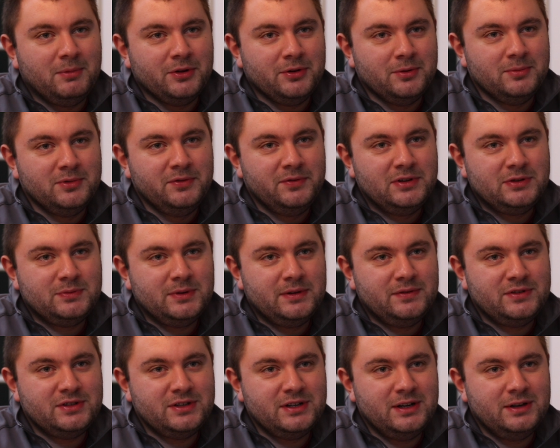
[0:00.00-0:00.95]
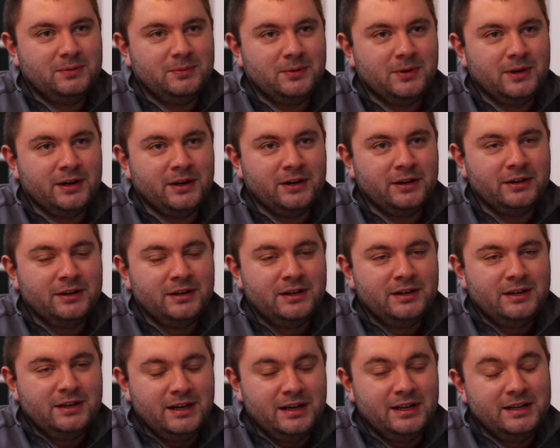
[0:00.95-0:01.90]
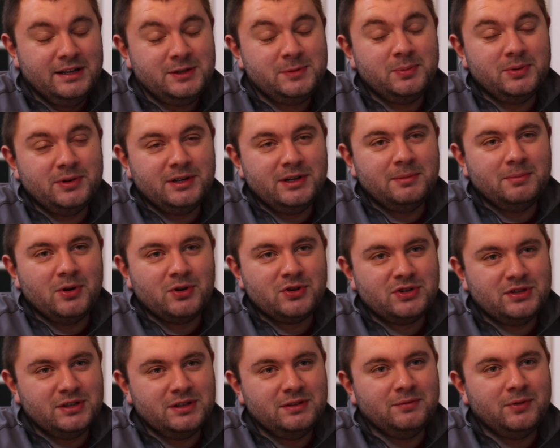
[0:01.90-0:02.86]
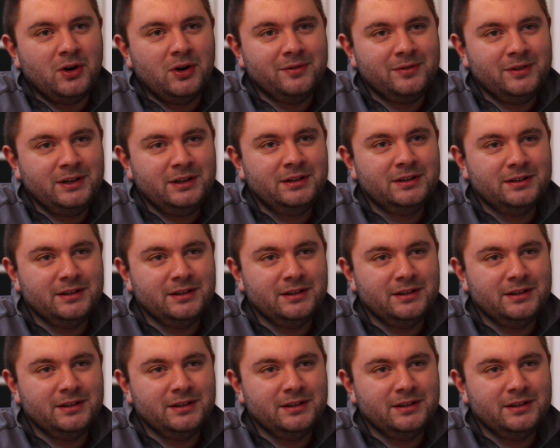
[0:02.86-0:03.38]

other movies we've seen where it is pretty emotionally involving.